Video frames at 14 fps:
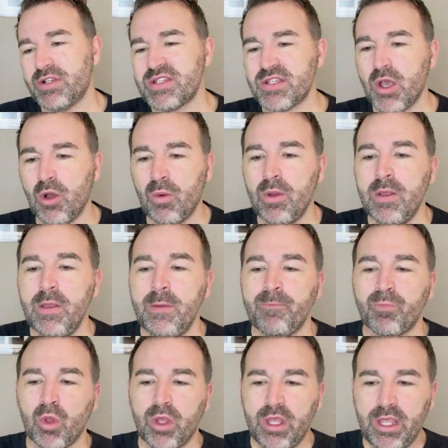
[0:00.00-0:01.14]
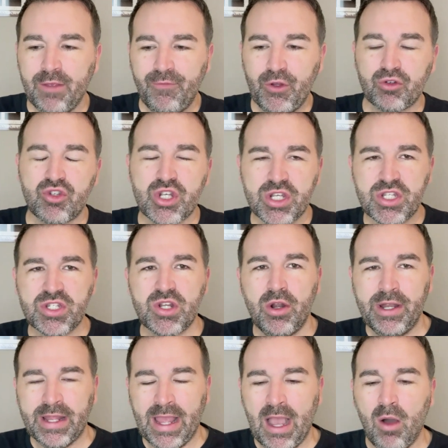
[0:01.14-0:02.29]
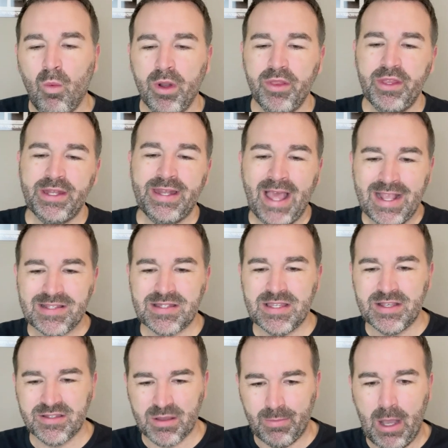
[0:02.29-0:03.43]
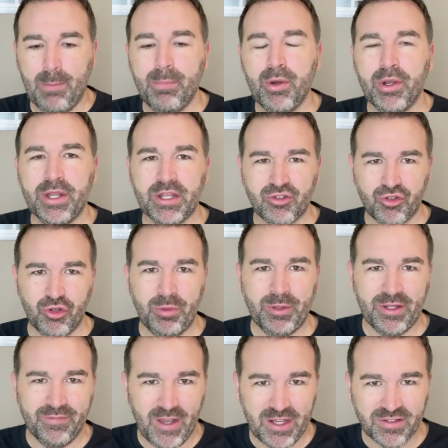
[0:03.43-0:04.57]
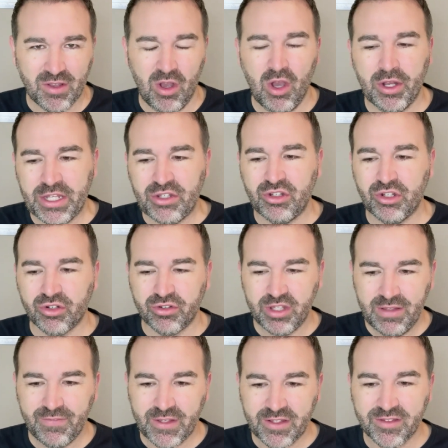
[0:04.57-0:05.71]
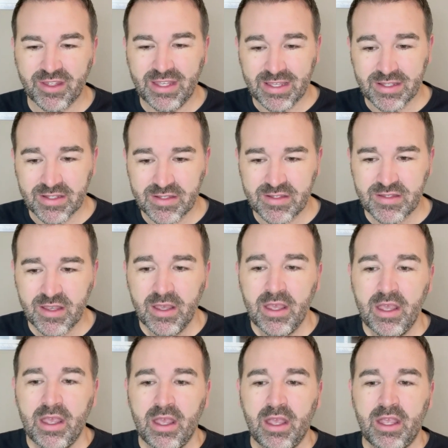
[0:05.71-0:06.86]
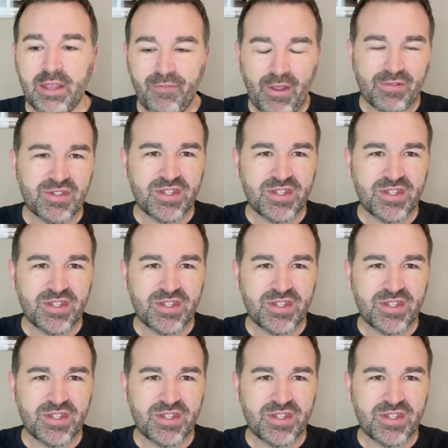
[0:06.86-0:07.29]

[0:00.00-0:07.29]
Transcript: So if you're just starting out, one of the nice things about putting a streaming device on each of your TVs is if you have